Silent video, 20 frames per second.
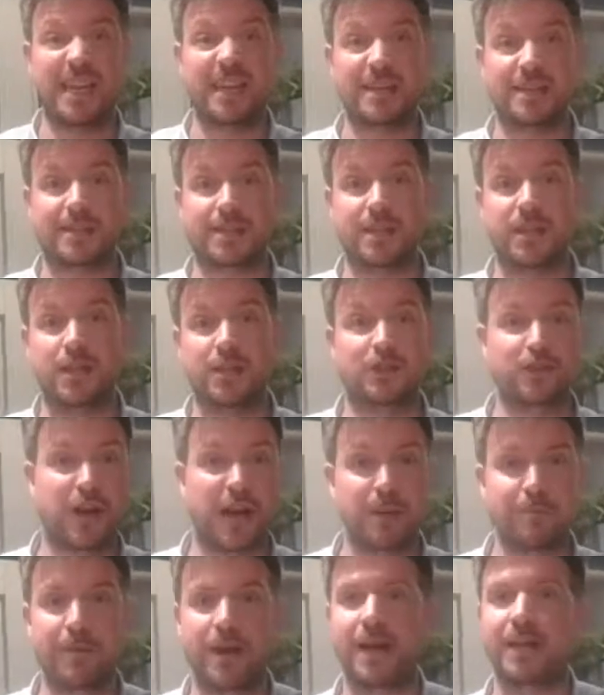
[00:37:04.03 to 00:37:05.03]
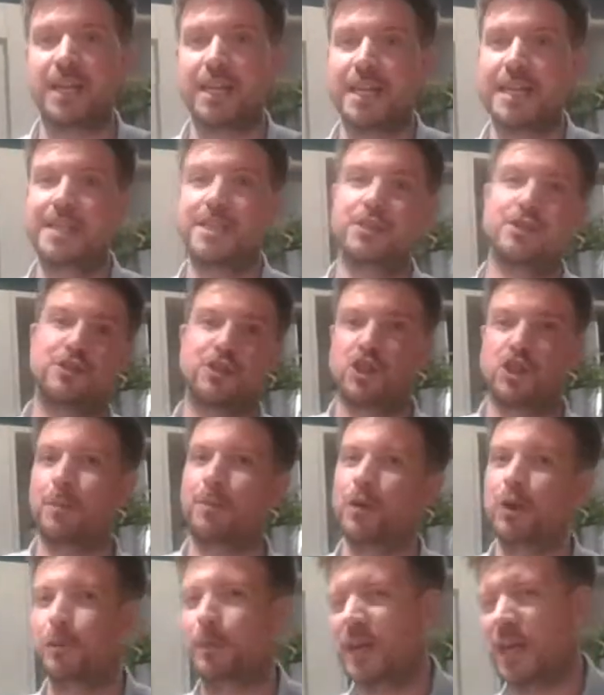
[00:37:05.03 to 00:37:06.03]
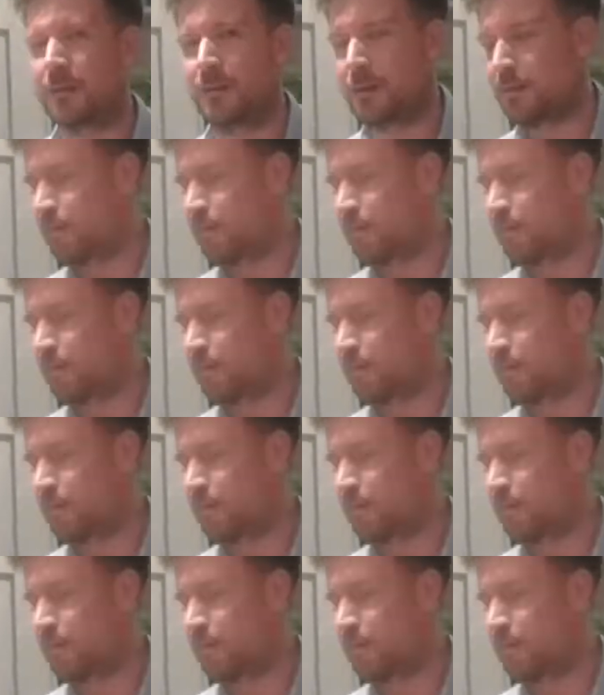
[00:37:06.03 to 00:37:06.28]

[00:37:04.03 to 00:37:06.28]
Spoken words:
against the dry pan. You need to just top it up a little